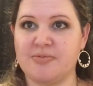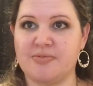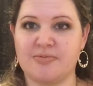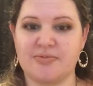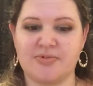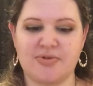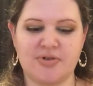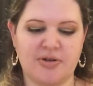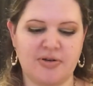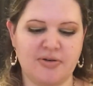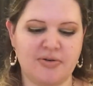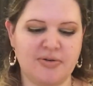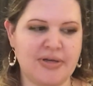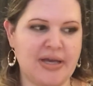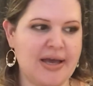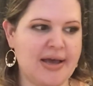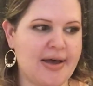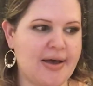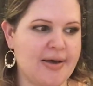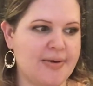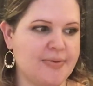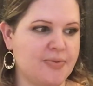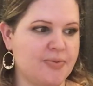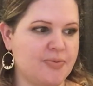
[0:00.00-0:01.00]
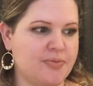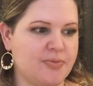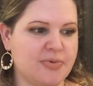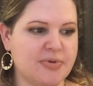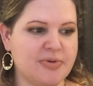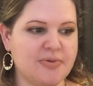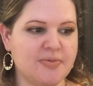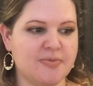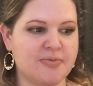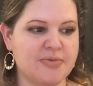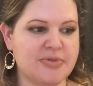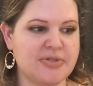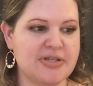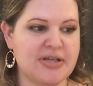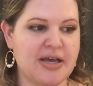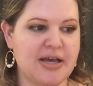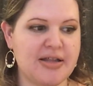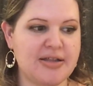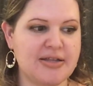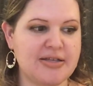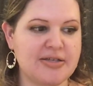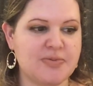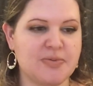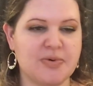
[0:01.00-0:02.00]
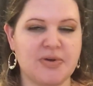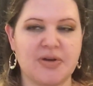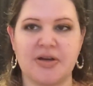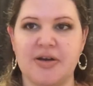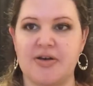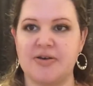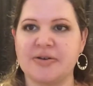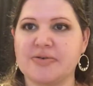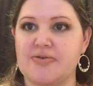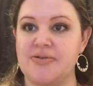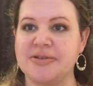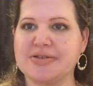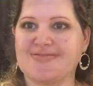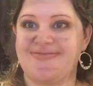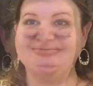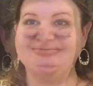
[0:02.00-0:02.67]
So yeah, we'll see how this one goes.